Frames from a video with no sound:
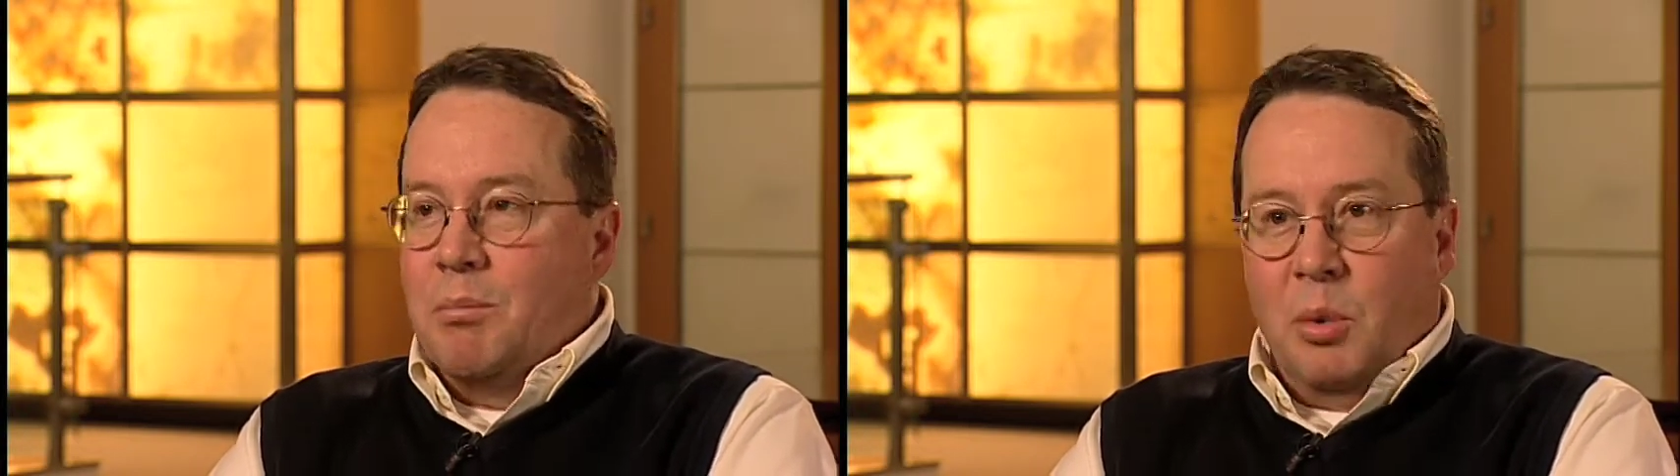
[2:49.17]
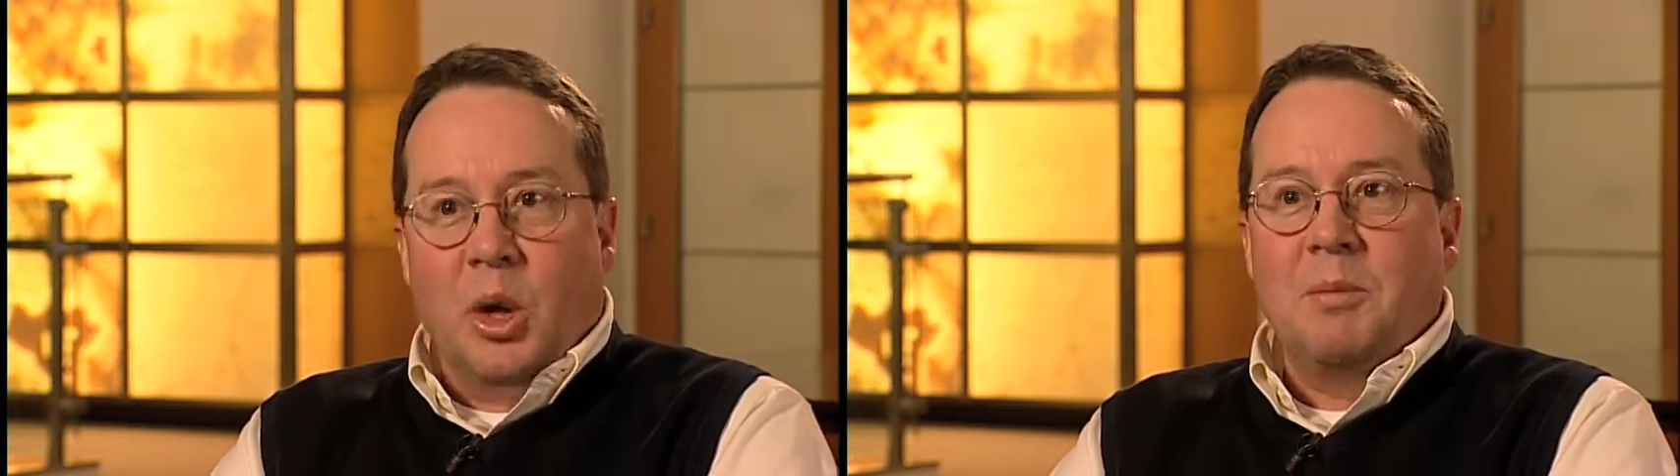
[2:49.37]

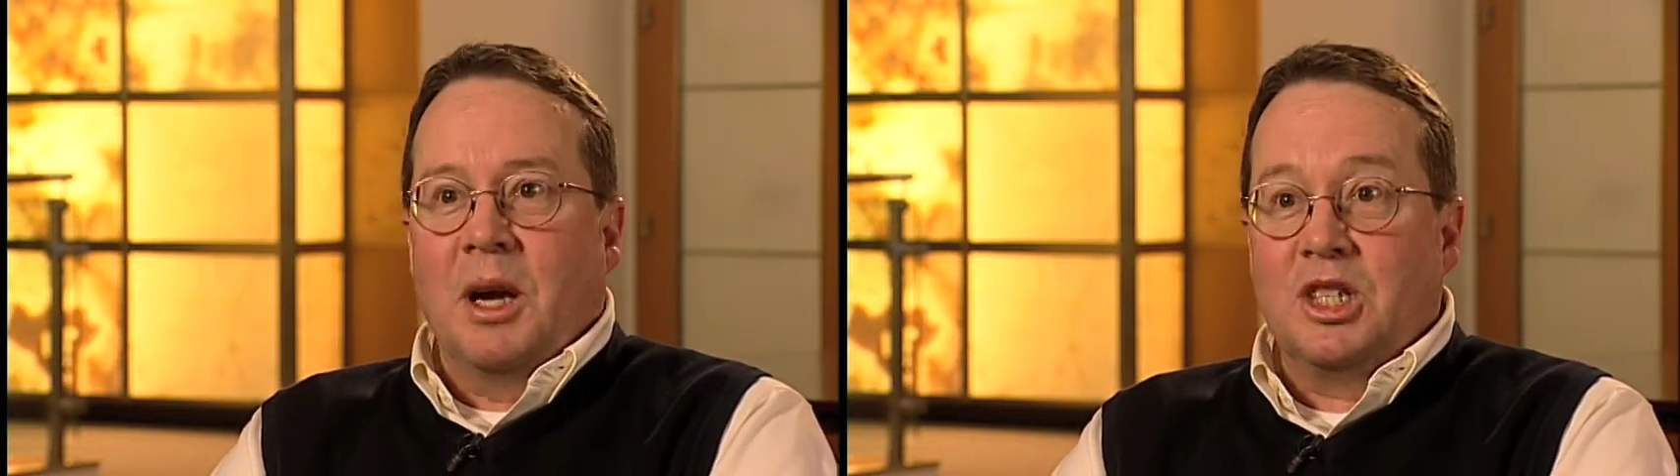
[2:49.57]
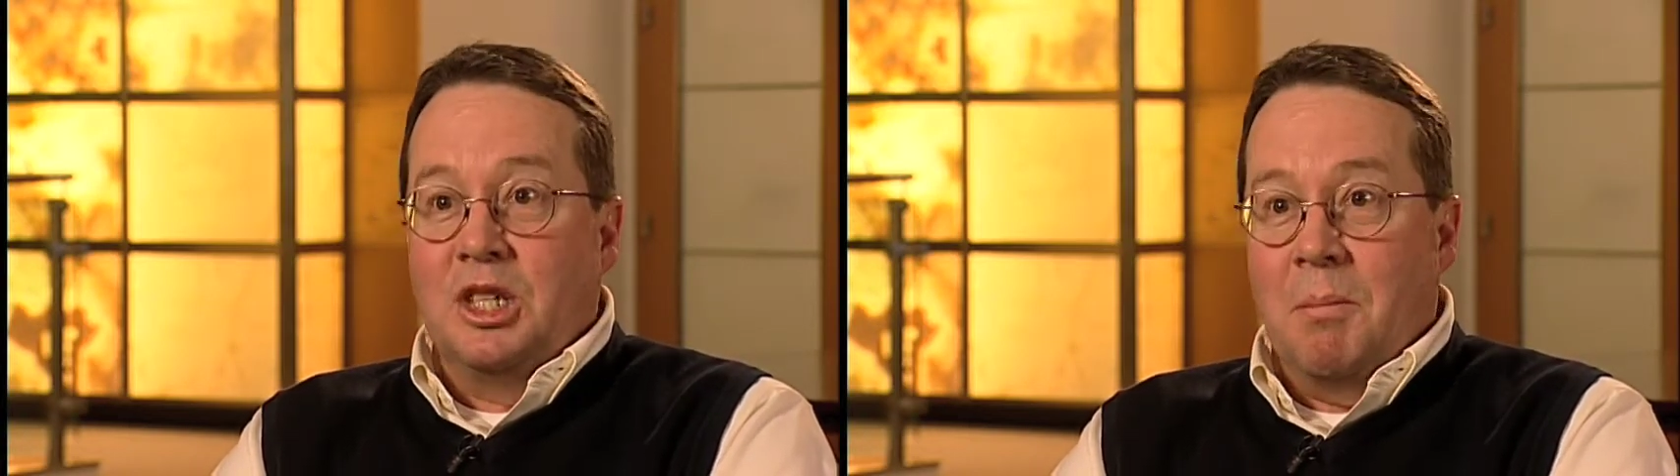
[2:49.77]
pretty
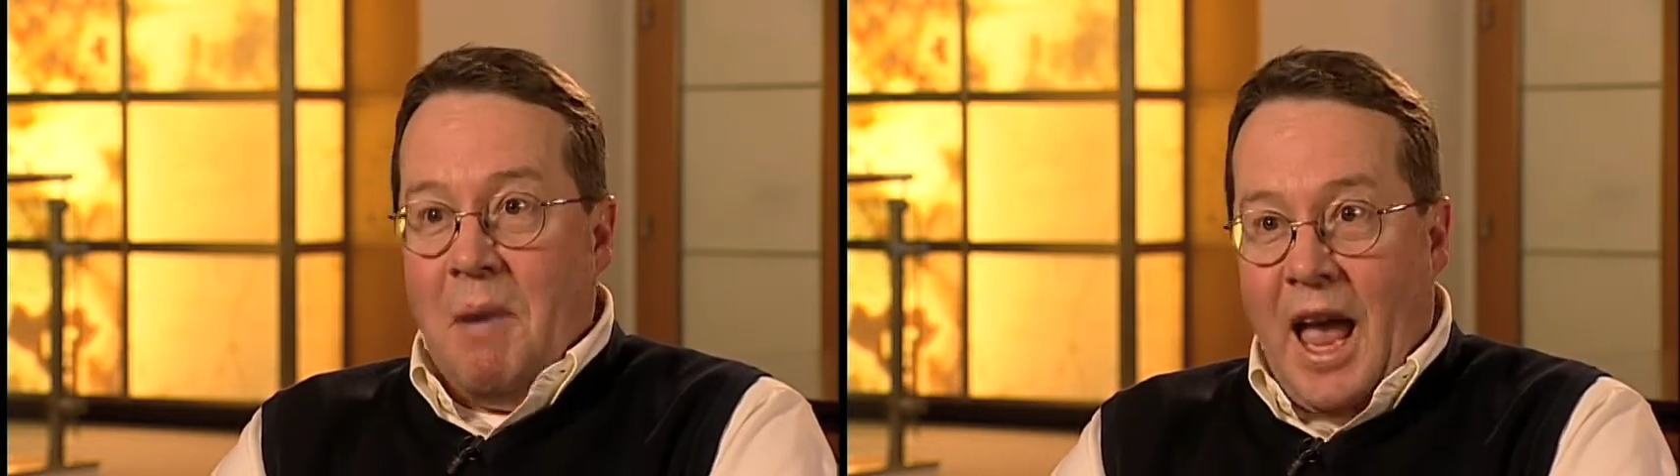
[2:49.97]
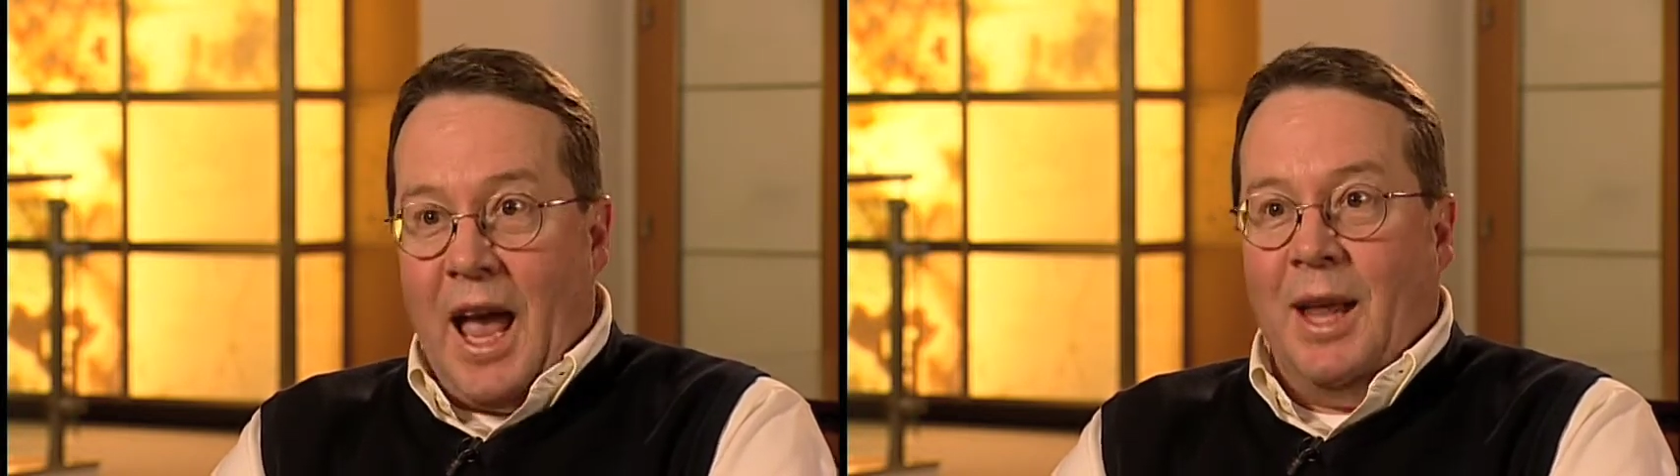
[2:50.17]
much
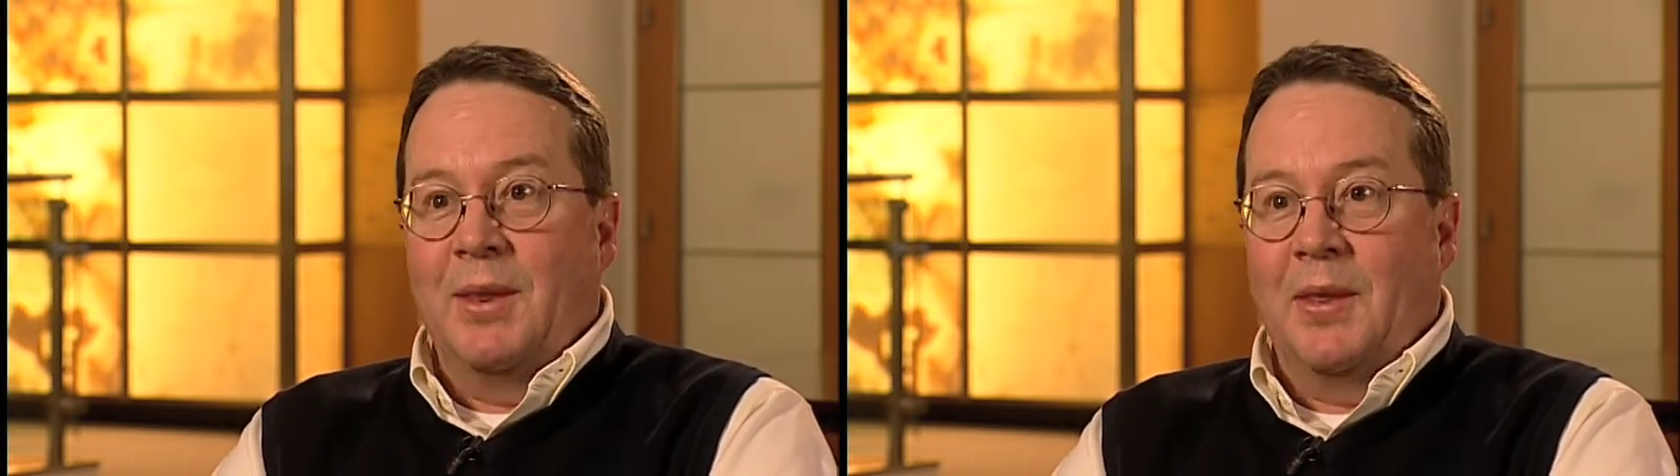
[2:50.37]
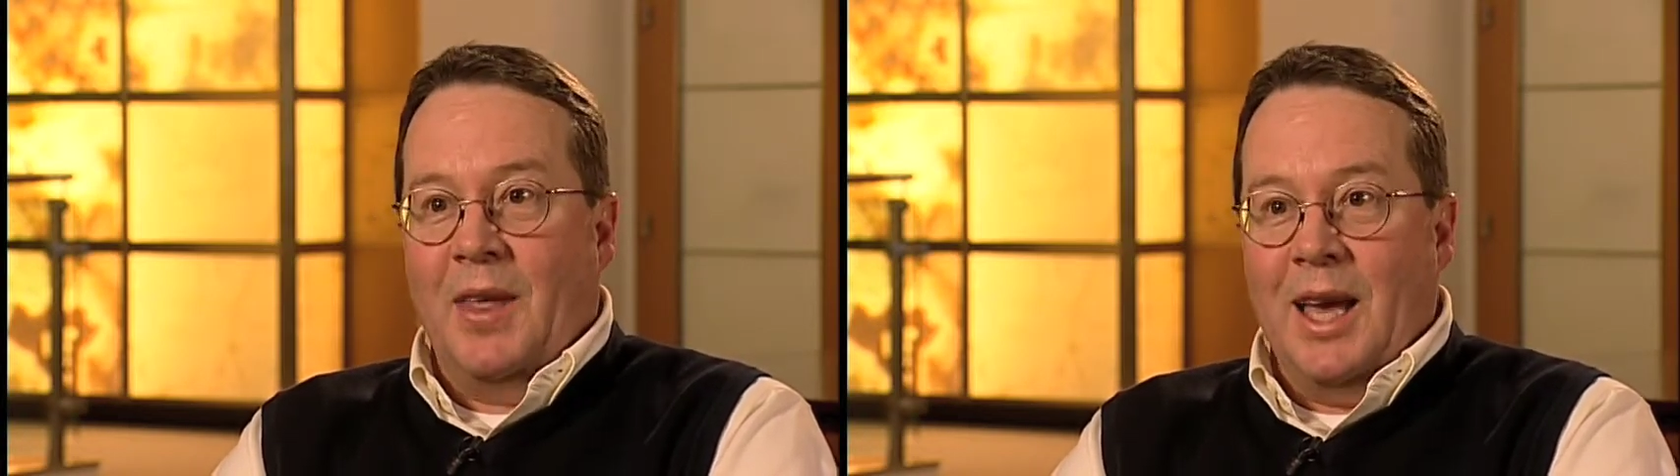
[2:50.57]
demand
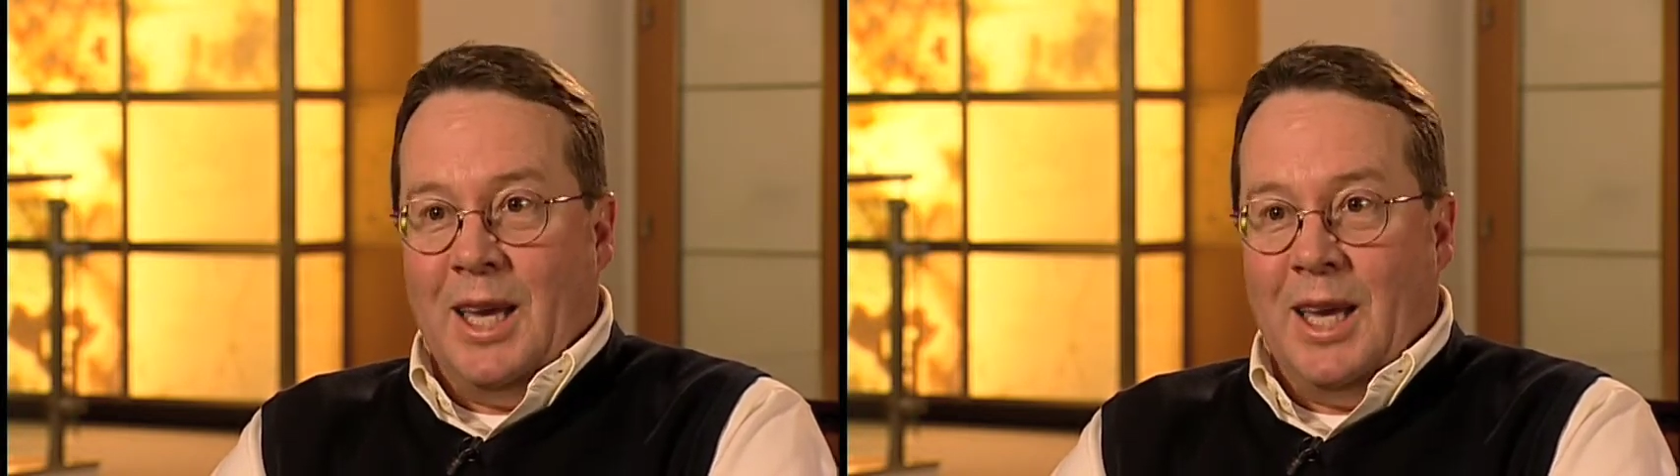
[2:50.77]
that they